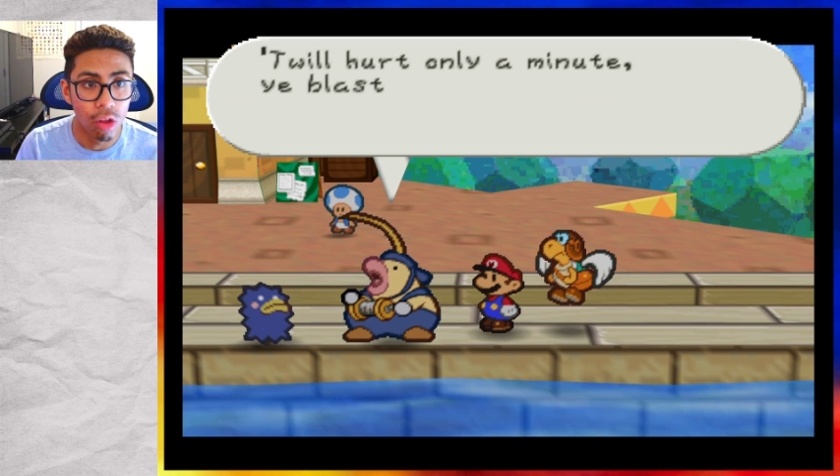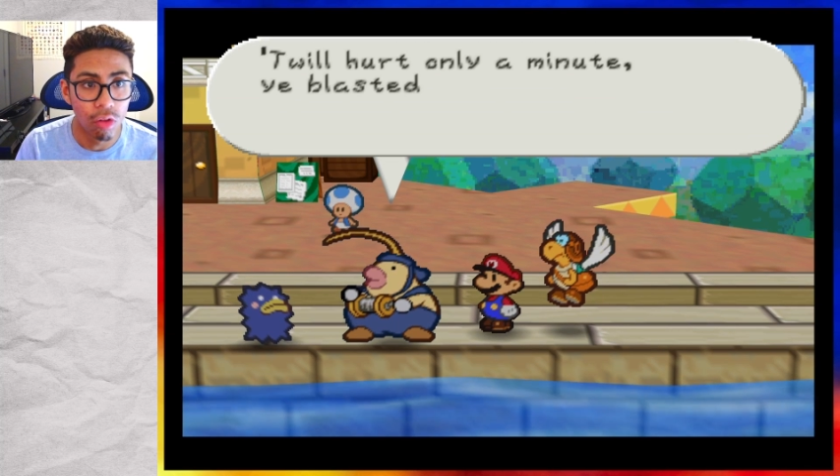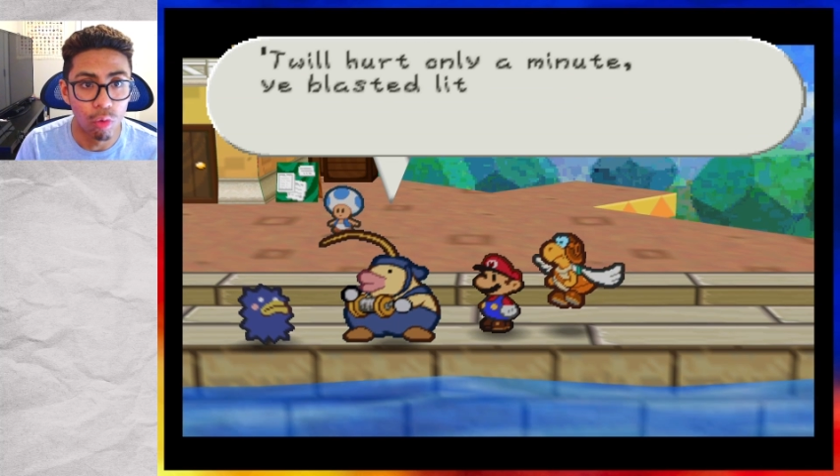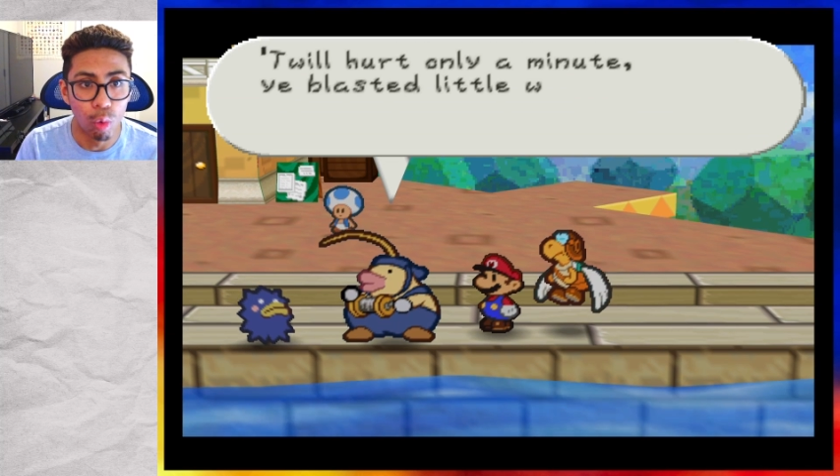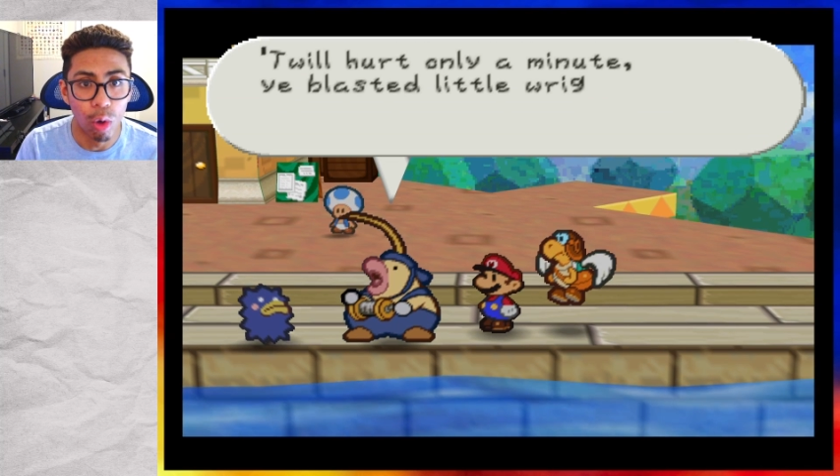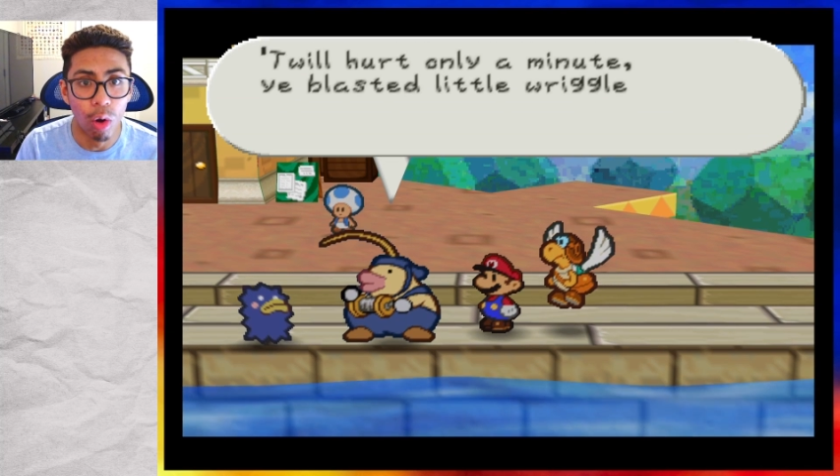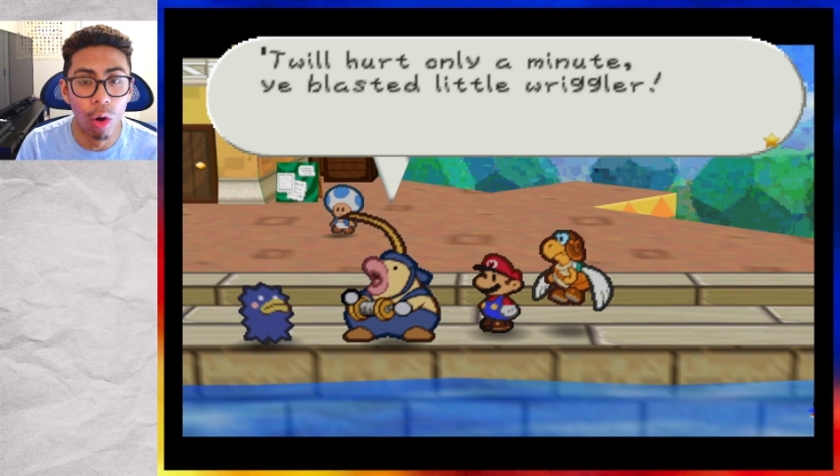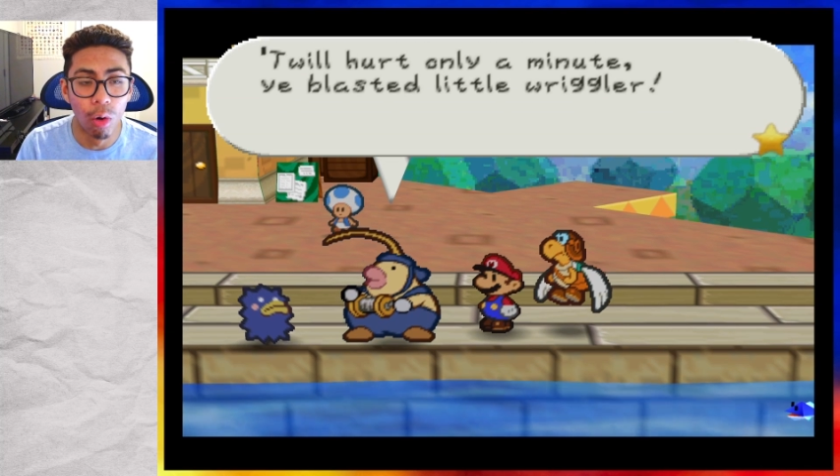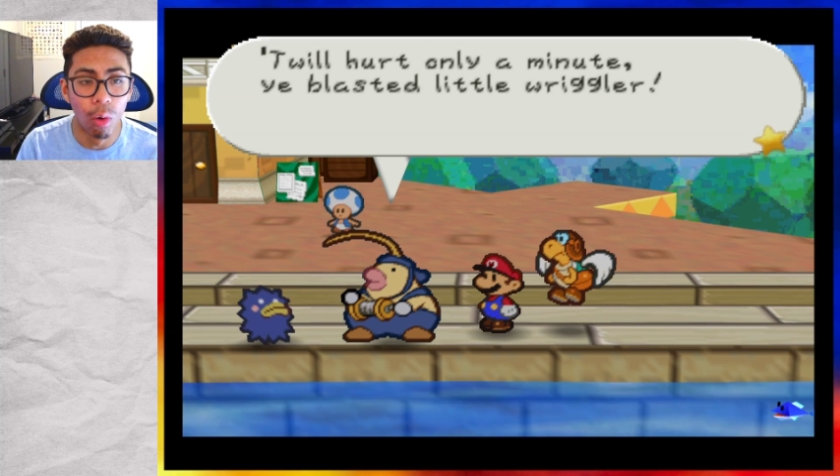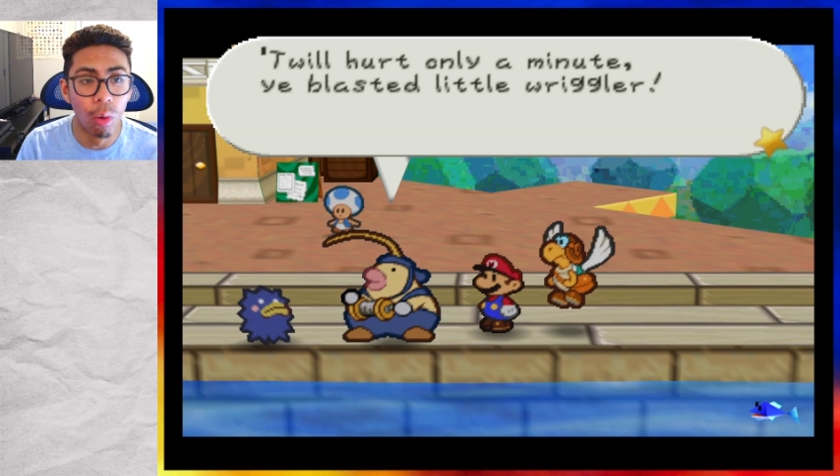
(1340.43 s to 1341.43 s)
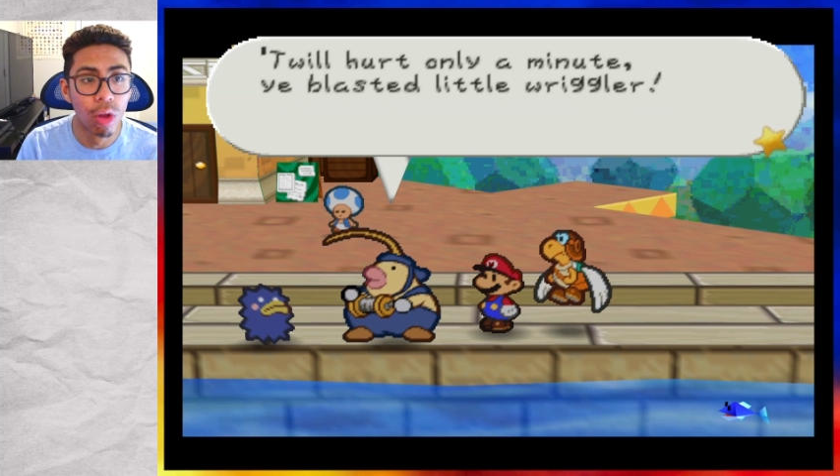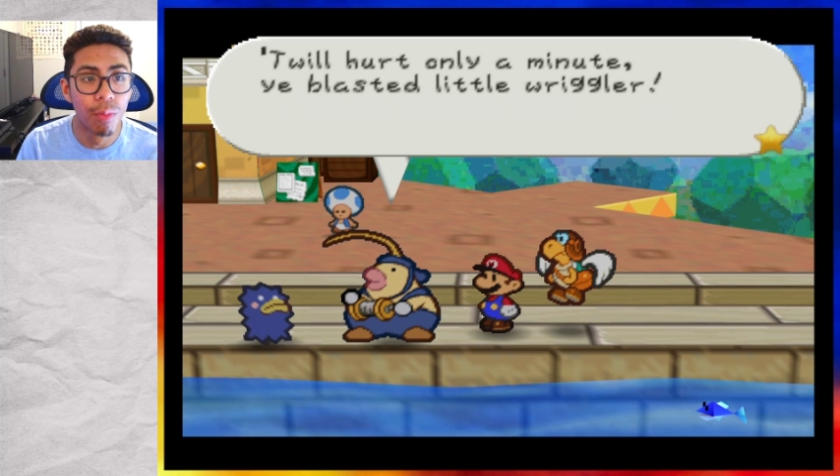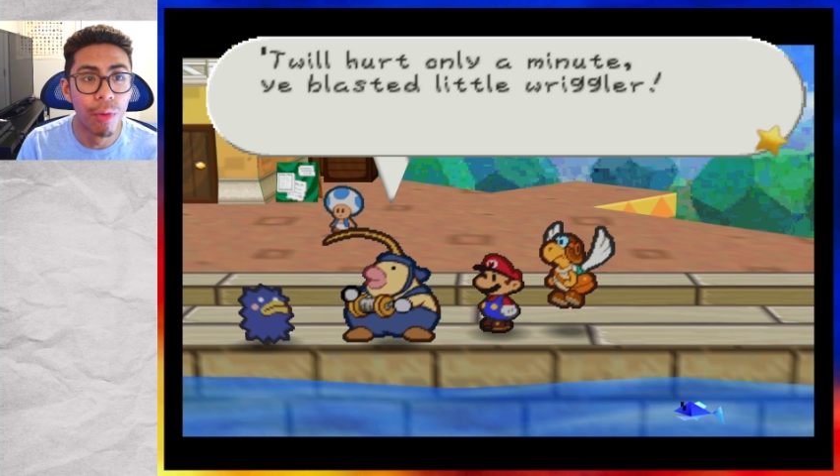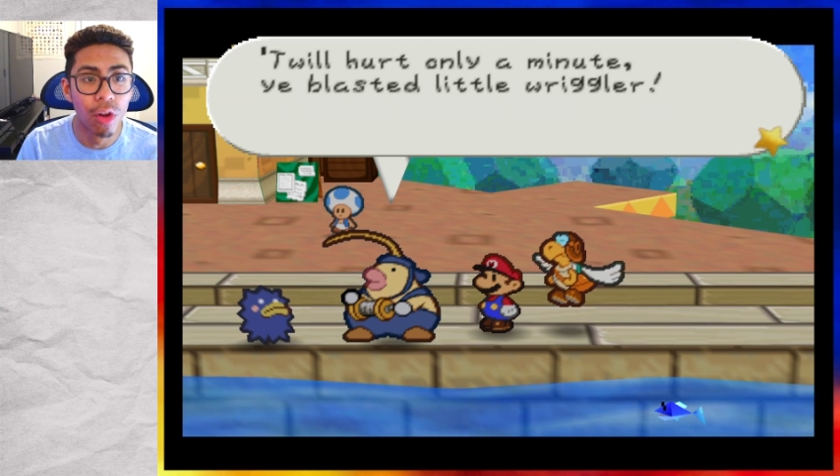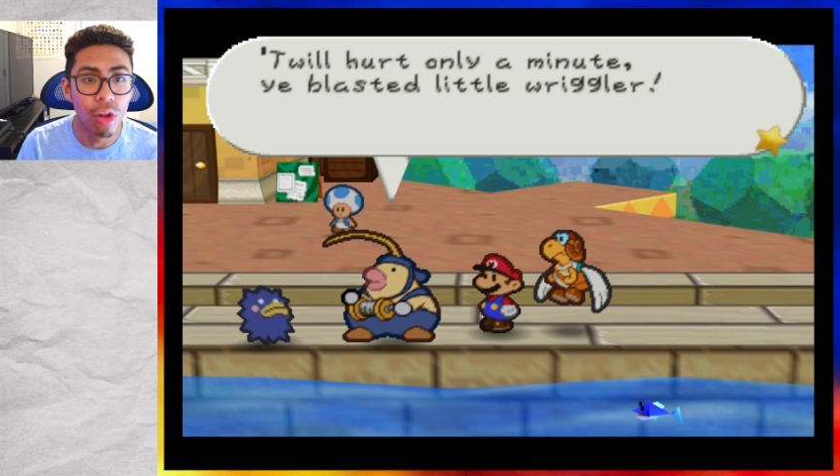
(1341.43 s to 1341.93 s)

Will hurt only a minute,